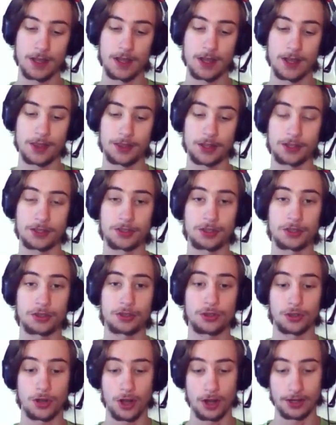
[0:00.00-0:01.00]
the
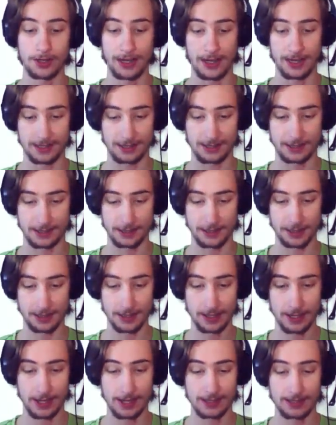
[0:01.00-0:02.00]
strongest
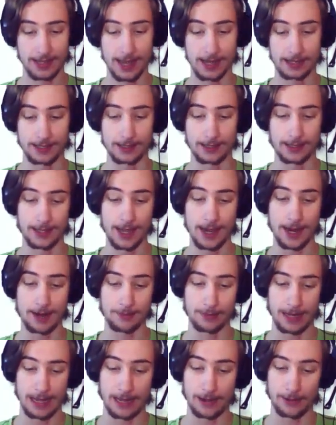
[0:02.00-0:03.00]
attack in the
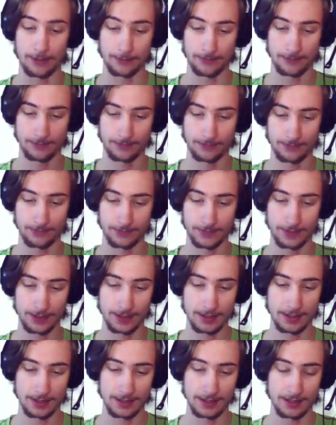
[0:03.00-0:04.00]
game now.
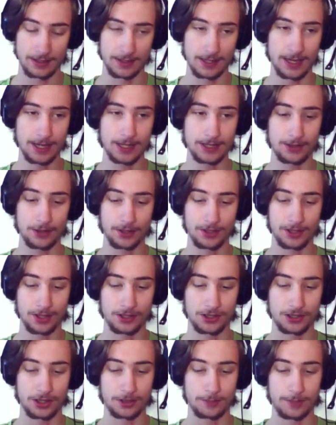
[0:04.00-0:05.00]
Then he's also
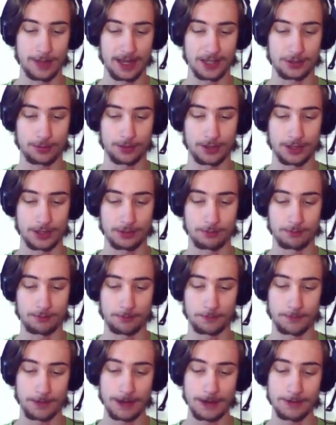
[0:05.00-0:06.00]
got Shield Bash with a
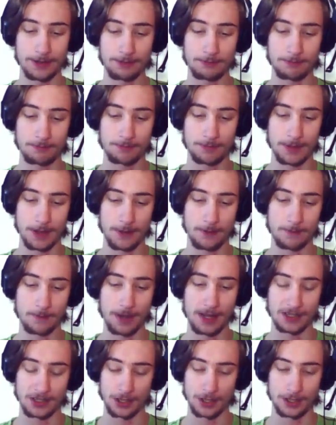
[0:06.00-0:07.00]

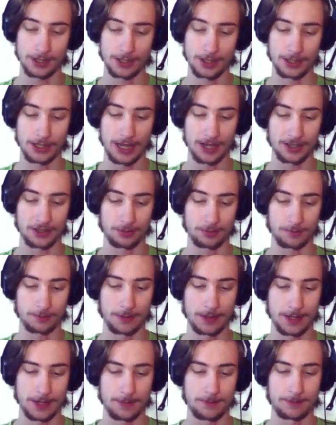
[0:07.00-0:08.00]
much earlier dash
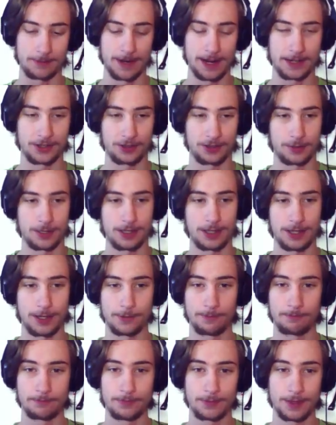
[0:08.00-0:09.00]
branch window.
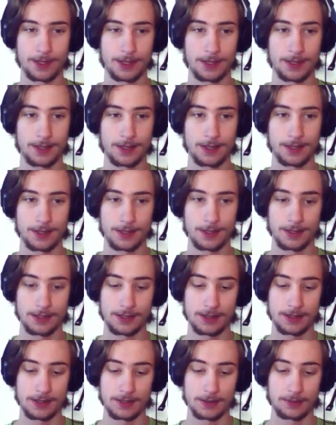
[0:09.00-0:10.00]

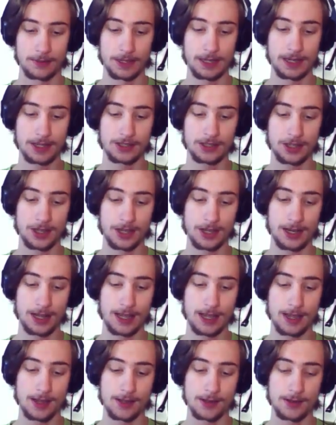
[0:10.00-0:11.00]
Which
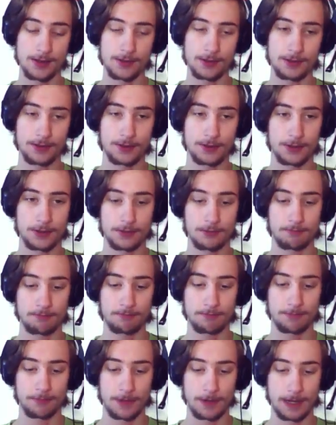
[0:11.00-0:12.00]
allows,
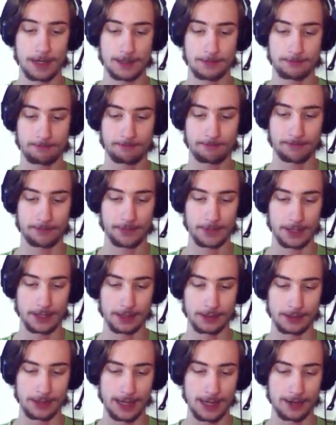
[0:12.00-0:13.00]
well, he
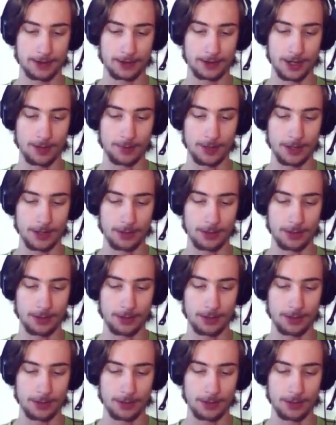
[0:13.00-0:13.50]
can now combo